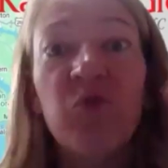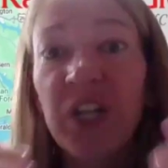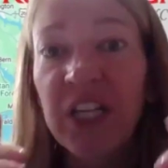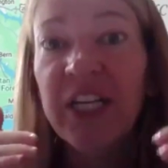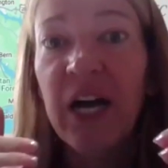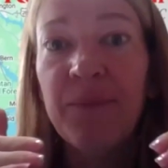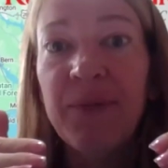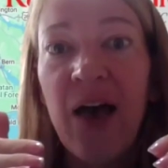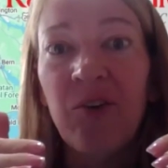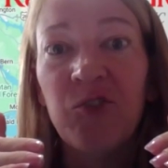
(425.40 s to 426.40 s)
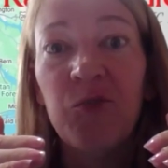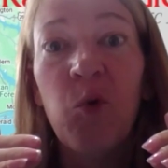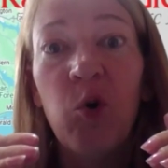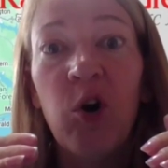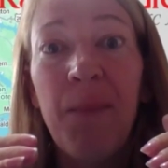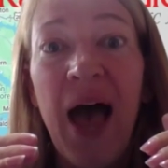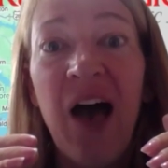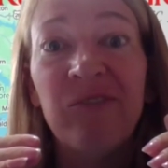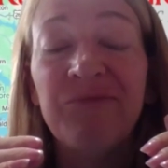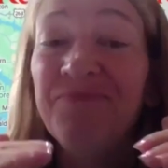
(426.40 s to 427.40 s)
really come down to more
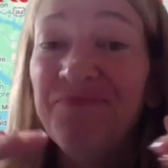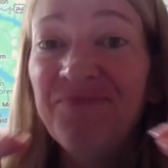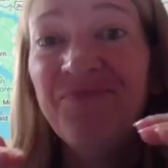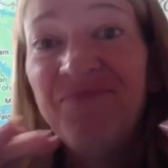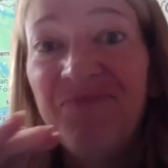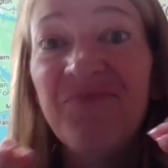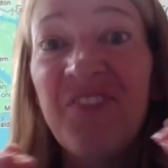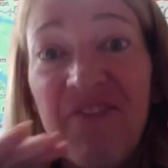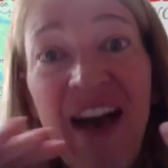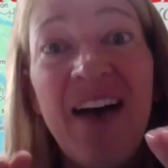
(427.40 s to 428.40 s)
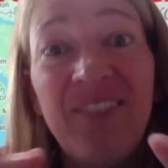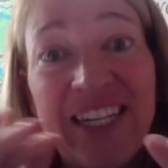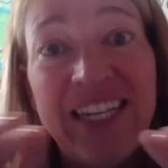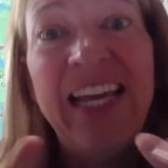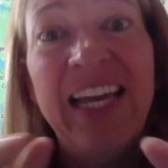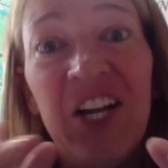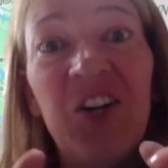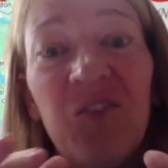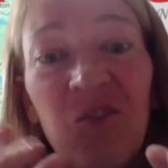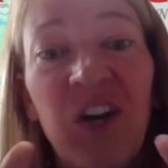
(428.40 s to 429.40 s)
about 5 to 10
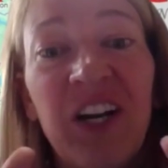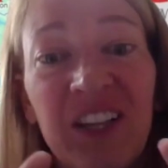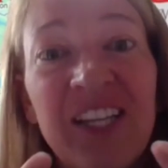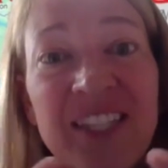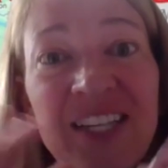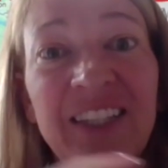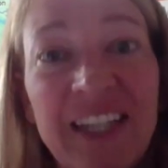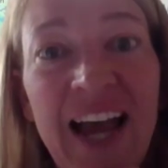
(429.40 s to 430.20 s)
realistically